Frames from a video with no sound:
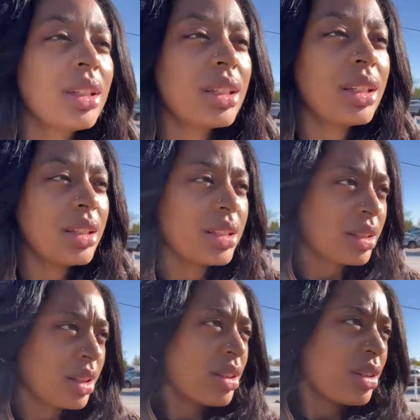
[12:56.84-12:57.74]

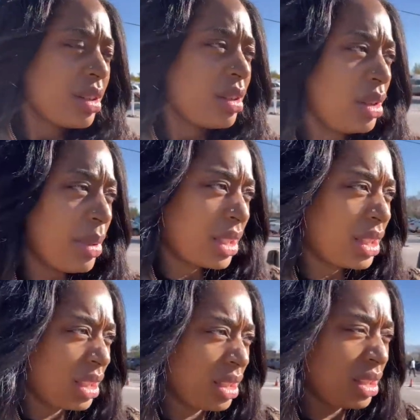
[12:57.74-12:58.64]
Yes, uh, we about to
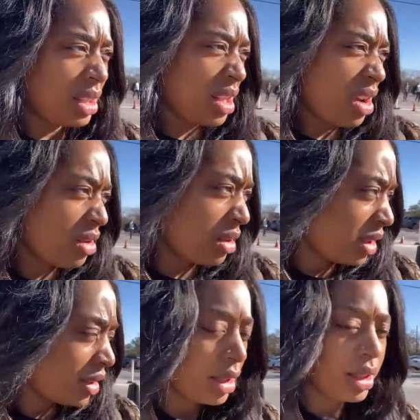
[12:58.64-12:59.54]
get in and get out.
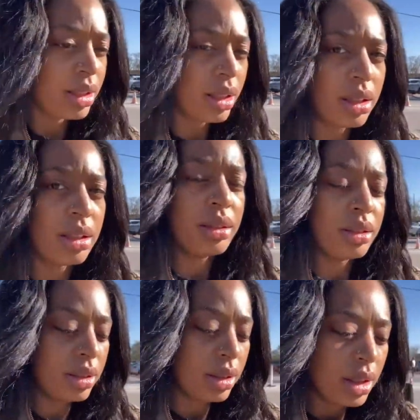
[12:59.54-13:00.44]
And then,
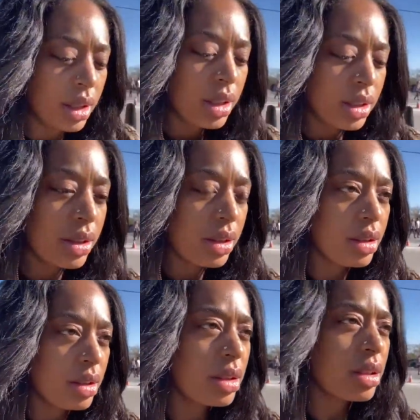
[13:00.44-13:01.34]
uh,
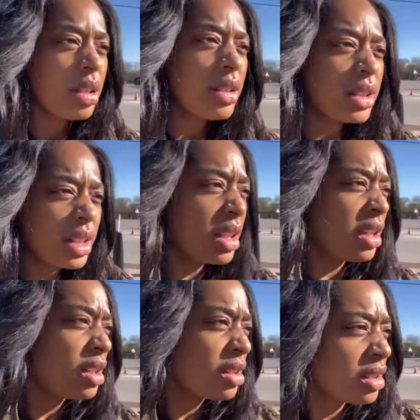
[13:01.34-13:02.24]
girl, she was saying
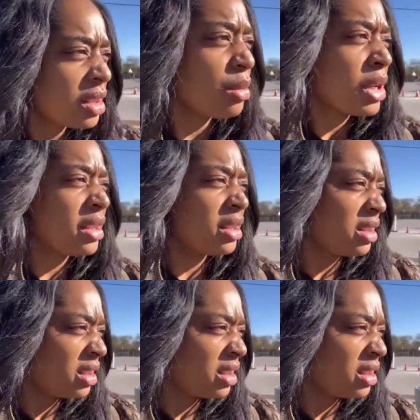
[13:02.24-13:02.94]
hello to somebody.